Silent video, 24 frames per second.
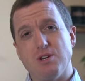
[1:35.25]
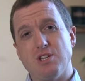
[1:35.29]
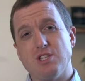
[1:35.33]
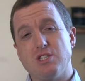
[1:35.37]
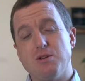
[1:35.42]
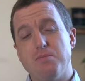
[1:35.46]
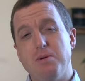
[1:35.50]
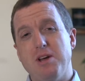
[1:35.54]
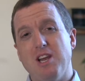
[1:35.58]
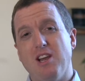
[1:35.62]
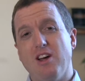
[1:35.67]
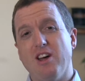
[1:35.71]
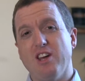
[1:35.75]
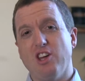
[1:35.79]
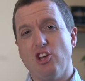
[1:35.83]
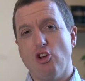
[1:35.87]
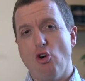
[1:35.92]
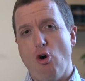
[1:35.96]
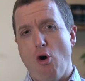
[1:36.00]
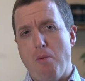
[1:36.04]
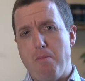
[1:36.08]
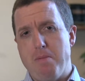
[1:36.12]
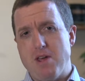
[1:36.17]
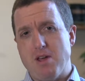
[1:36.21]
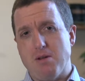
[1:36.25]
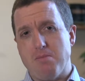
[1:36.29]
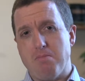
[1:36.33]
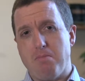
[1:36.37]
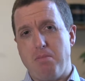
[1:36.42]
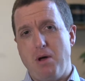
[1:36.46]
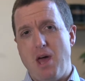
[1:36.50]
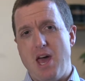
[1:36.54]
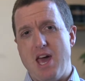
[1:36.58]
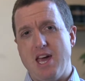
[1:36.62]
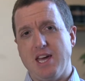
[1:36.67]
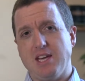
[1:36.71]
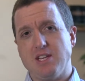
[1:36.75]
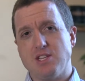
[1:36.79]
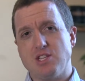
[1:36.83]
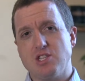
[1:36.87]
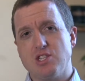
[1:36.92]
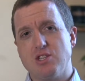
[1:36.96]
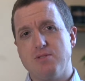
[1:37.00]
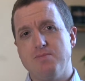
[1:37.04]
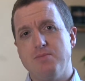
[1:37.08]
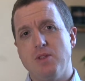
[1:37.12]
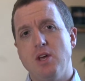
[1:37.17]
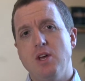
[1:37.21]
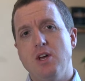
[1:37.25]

it's a bit like copy and paste.